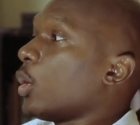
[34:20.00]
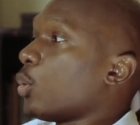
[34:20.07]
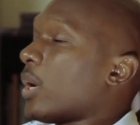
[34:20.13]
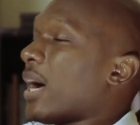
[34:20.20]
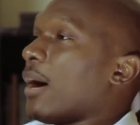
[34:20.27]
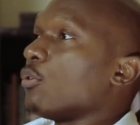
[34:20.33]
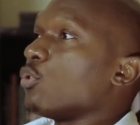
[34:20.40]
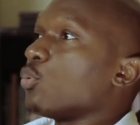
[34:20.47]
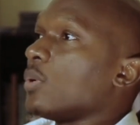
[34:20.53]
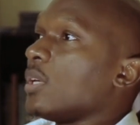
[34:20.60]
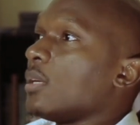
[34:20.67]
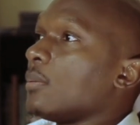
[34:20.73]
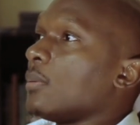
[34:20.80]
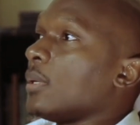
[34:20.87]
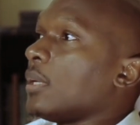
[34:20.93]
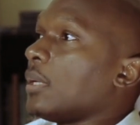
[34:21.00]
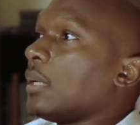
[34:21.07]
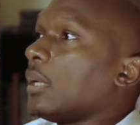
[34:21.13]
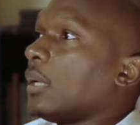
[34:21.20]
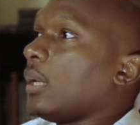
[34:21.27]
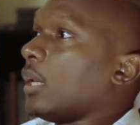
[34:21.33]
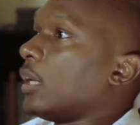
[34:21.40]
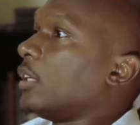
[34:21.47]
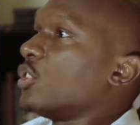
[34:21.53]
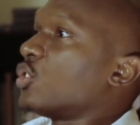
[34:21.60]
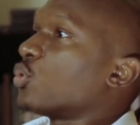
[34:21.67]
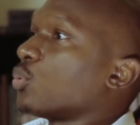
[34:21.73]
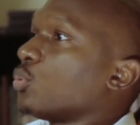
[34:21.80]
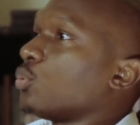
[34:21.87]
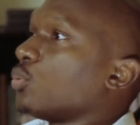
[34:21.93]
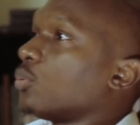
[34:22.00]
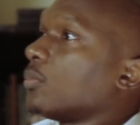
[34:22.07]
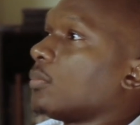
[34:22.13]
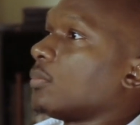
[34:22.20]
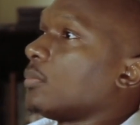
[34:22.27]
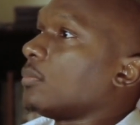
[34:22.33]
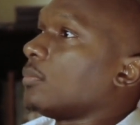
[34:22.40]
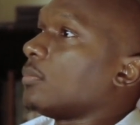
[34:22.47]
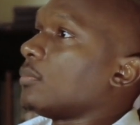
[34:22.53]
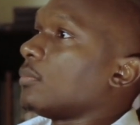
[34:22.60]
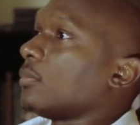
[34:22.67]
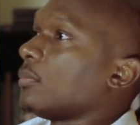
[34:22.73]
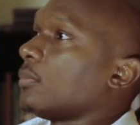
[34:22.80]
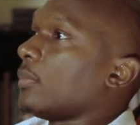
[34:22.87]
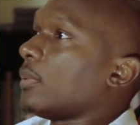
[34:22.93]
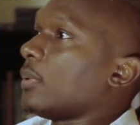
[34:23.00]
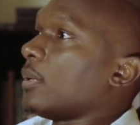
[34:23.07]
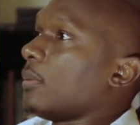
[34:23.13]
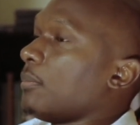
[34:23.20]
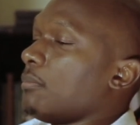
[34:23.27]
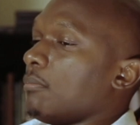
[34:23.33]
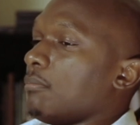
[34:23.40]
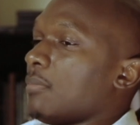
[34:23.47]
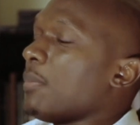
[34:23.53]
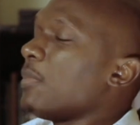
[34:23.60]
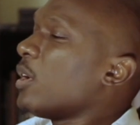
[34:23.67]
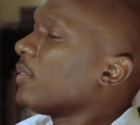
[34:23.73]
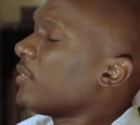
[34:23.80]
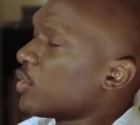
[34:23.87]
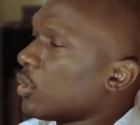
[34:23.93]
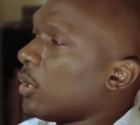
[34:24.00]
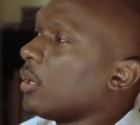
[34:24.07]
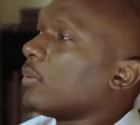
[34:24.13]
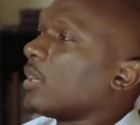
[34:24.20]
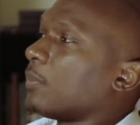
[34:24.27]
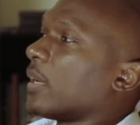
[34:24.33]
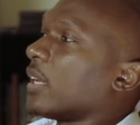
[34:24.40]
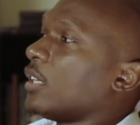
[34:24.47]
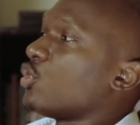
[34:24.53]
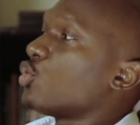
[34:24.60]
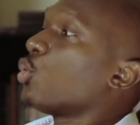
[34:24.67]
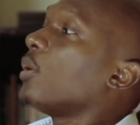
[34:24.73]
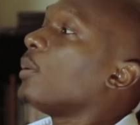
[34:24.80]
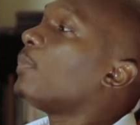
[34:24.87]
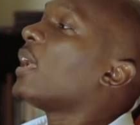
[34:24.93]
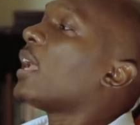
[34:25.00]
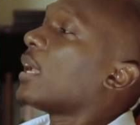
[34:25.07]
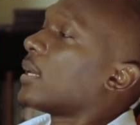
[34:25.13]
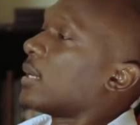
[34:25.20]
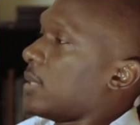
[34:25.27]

Or how do we learn to maybe not even tolerate, but enjoy pain?